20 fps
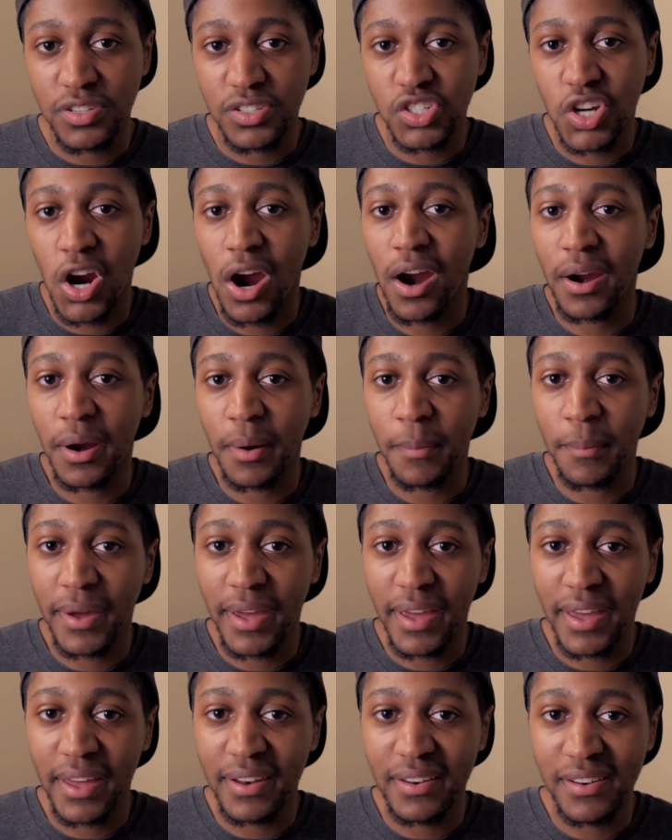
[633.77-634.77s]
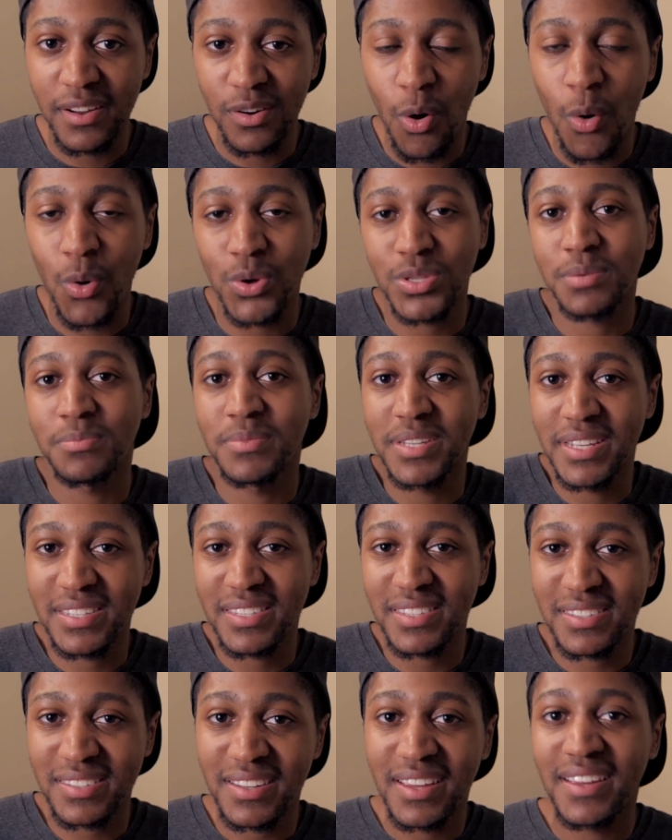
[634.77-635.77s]
charm and
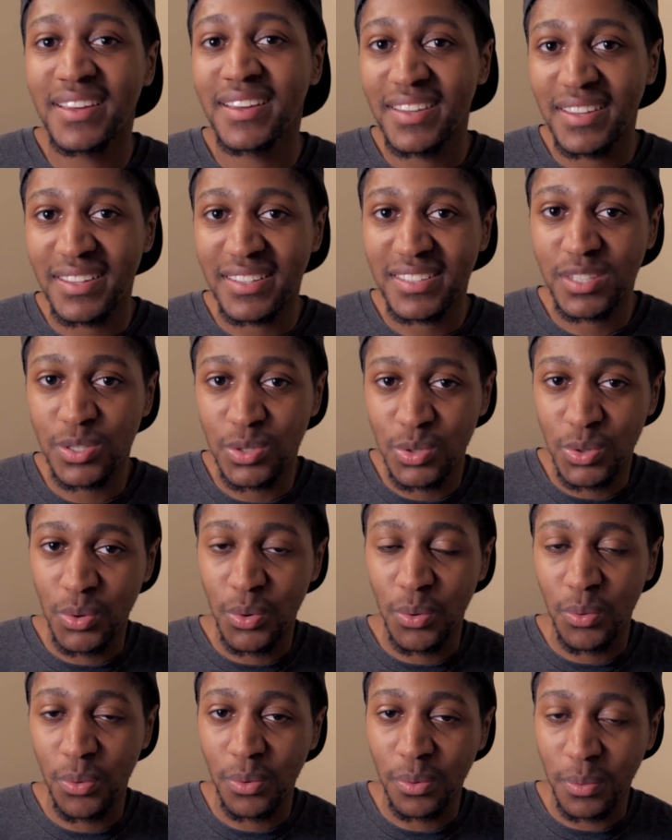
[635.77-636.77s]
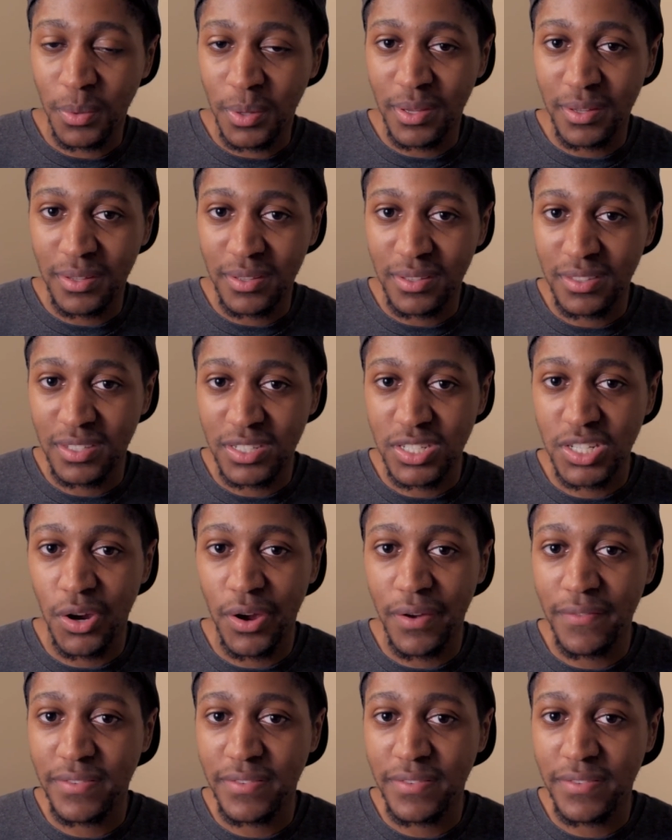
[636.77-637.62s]
wholesomeness to the show.